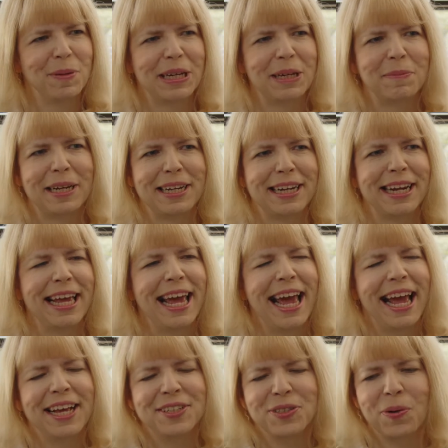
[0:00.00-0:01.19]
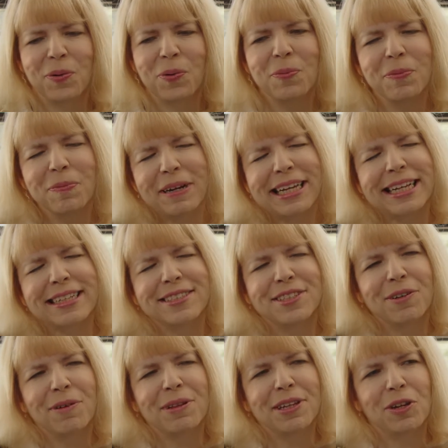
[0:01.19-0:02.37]
Both to be commended. So I want to get to
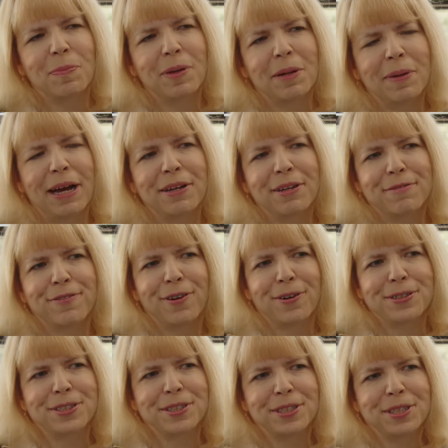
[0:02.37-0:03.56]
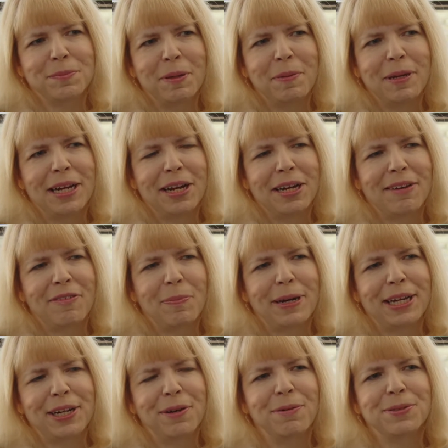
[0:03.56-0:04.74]
know a little bit about you first, because maybe not everybody
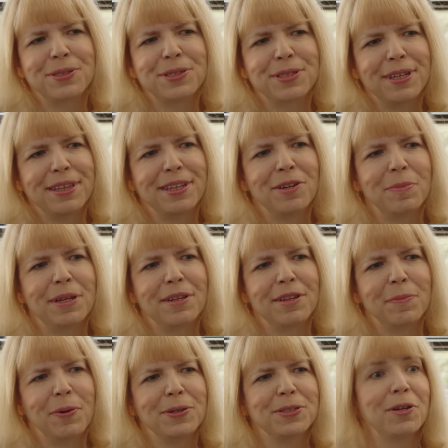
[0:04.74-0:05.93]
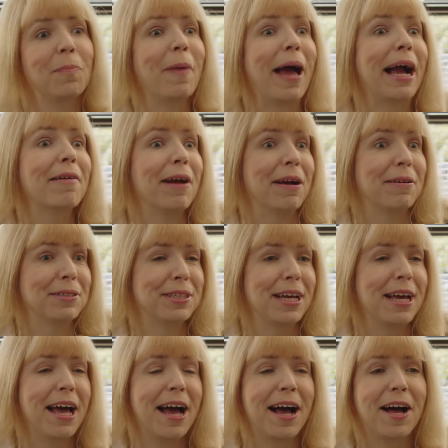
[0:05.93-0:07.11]
knows a little bit of the personal background
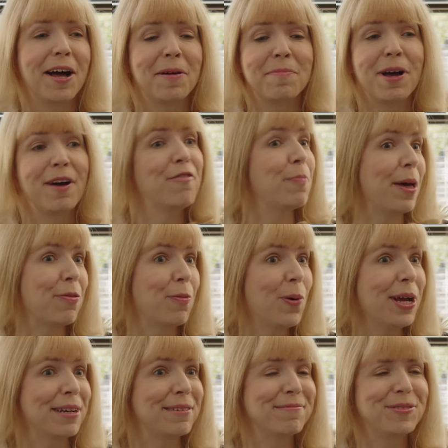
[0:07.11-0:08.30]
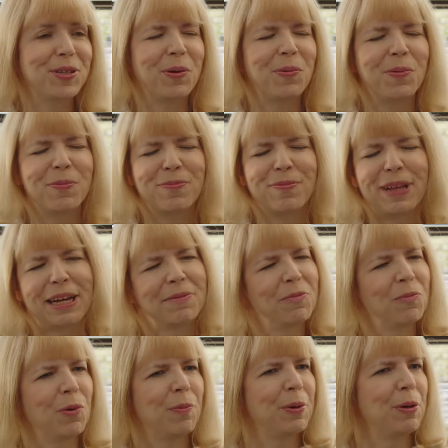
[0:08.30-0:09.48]
of Beth Wood. So, like,
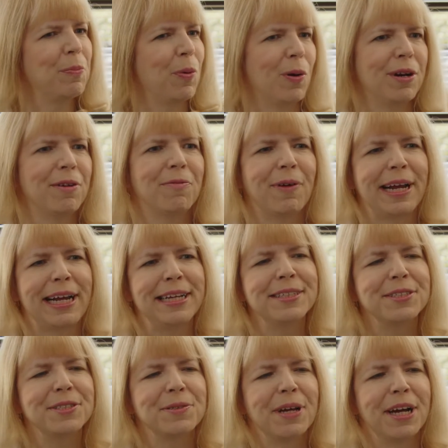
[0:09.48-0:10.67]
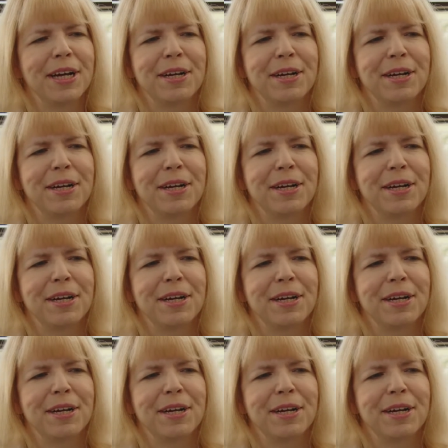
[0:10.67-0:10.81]
where were you born and raised?